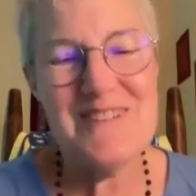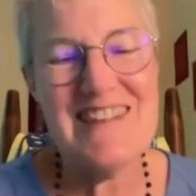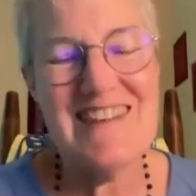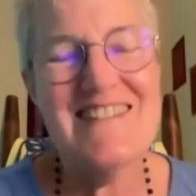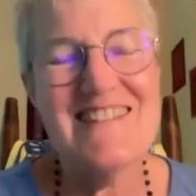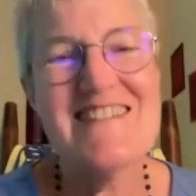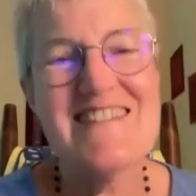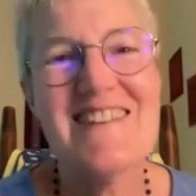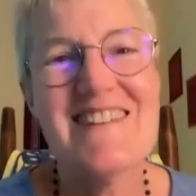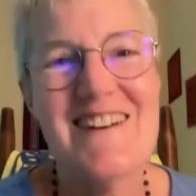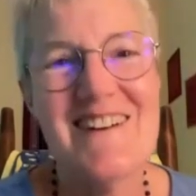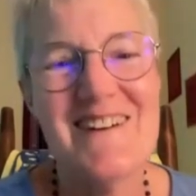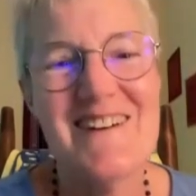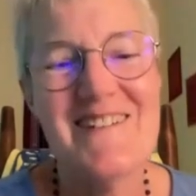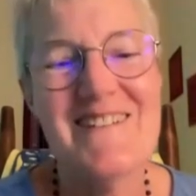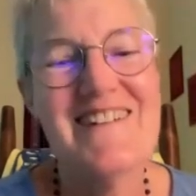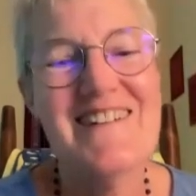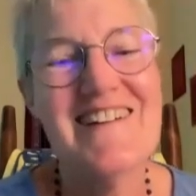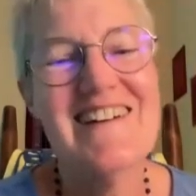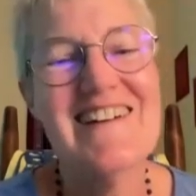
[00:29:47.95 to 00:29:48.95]
years
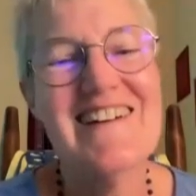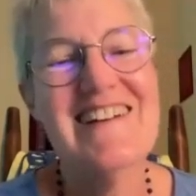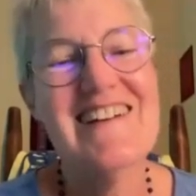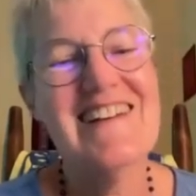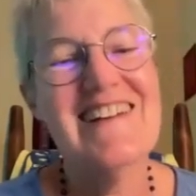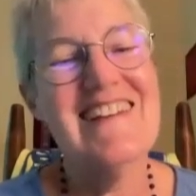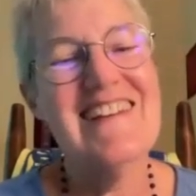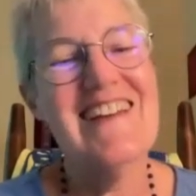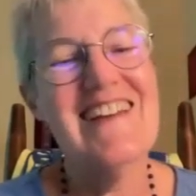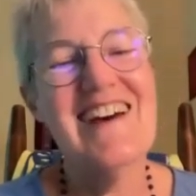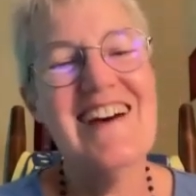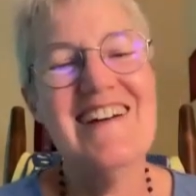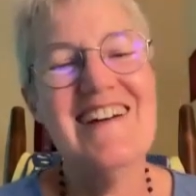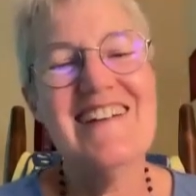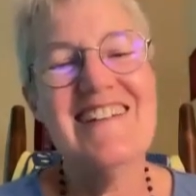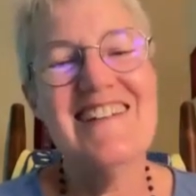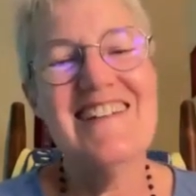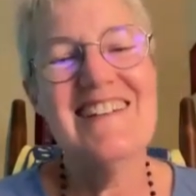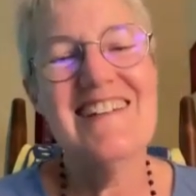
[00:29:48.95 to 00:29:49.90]
ago. Yeah.